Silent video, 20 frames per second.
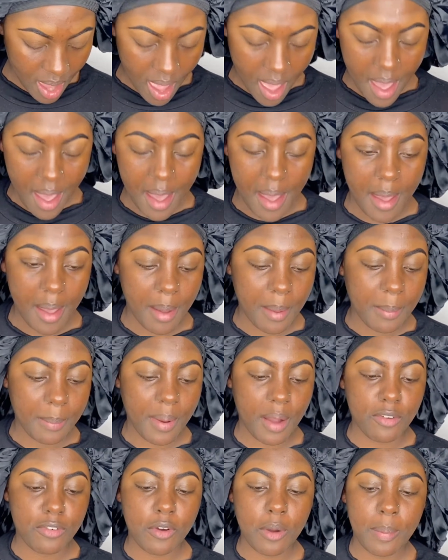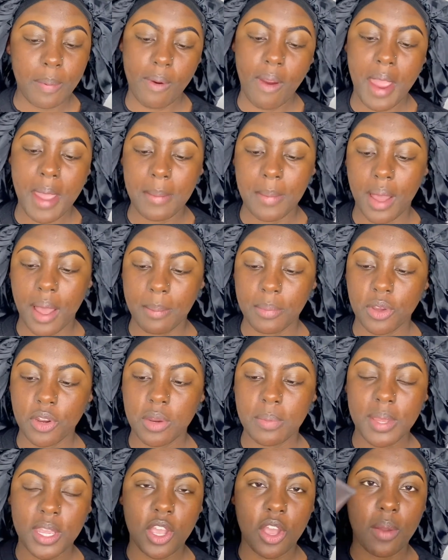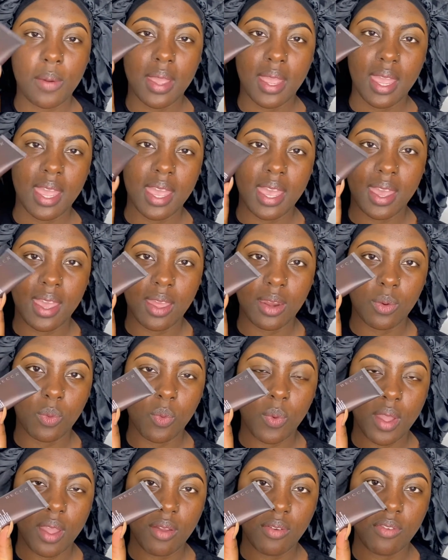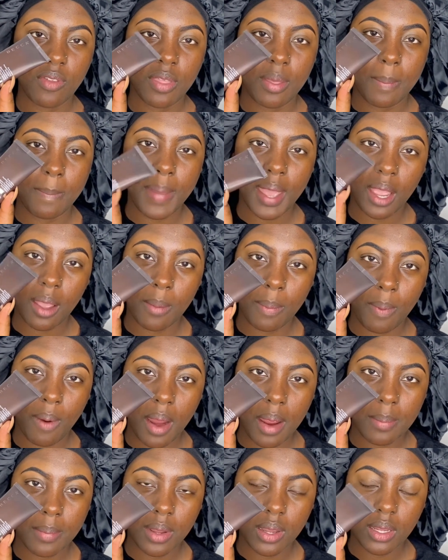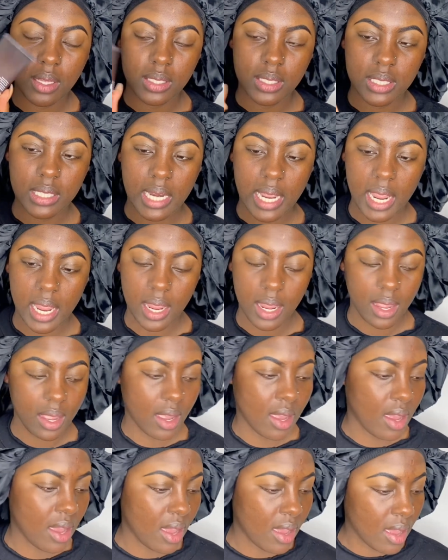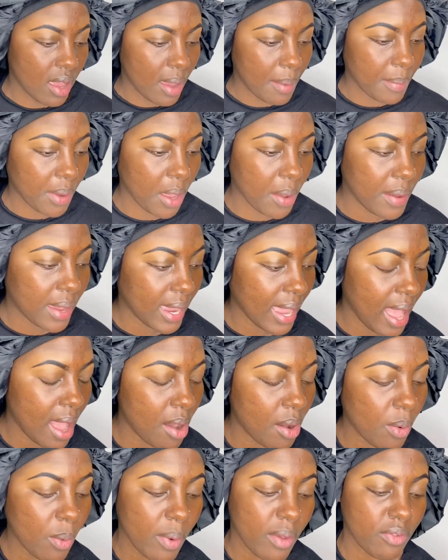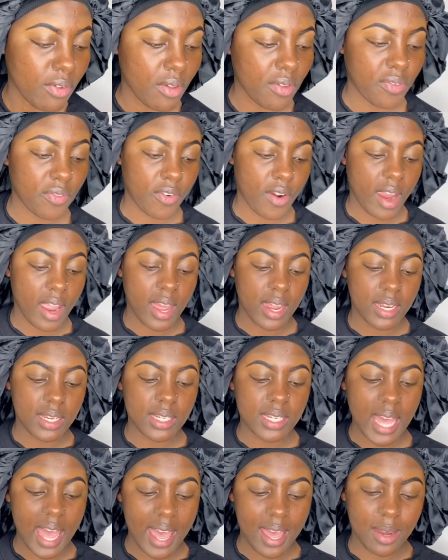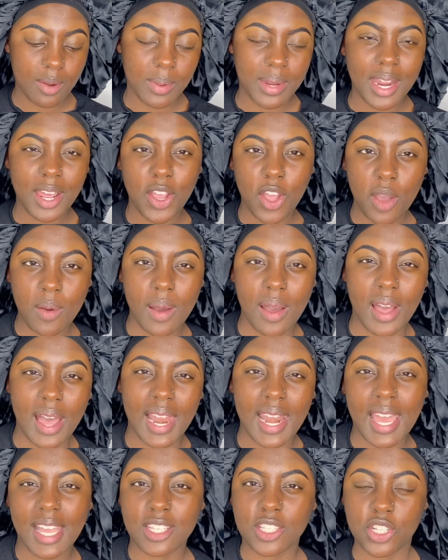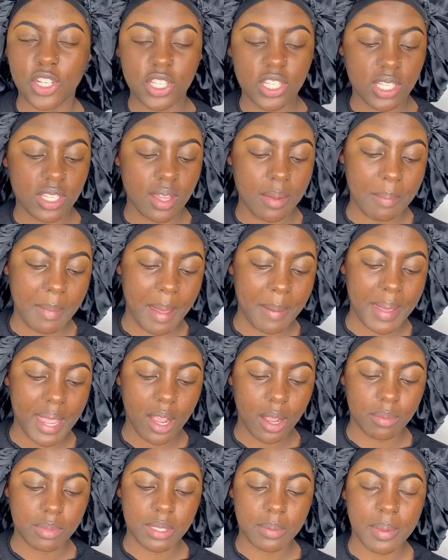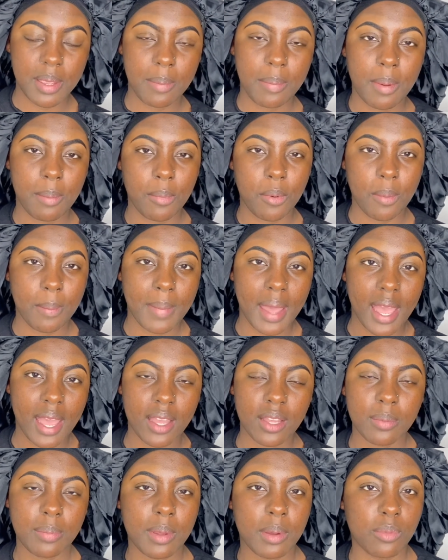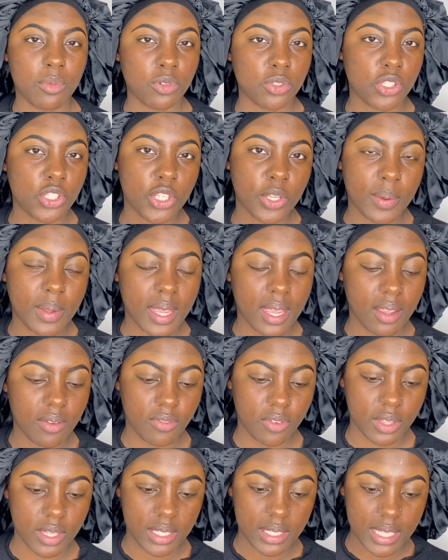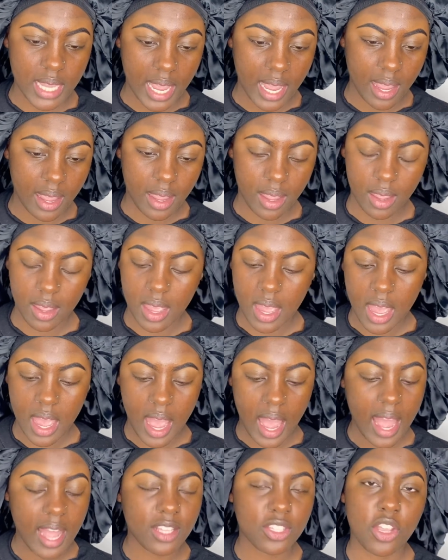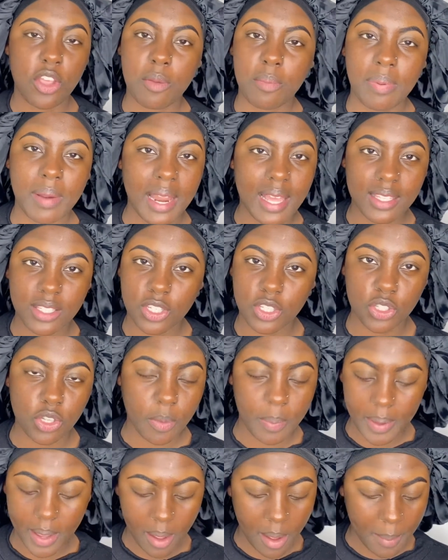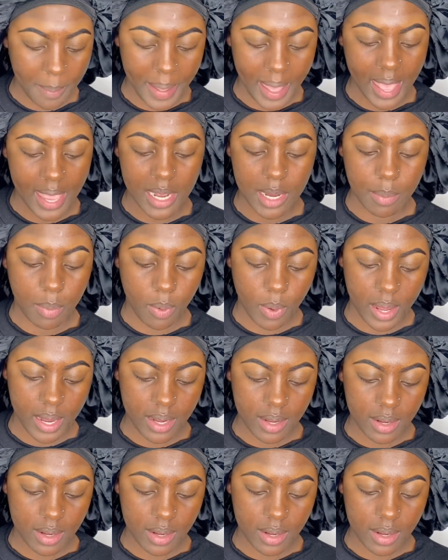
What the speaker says: But for primer, I'm going to be going in with the BECCA primer today. I'm going out with a friend, and when I go out, I like to just my makeup to be a bit more matte, a bit more dewy for the day. I don't plan to top it up at any point.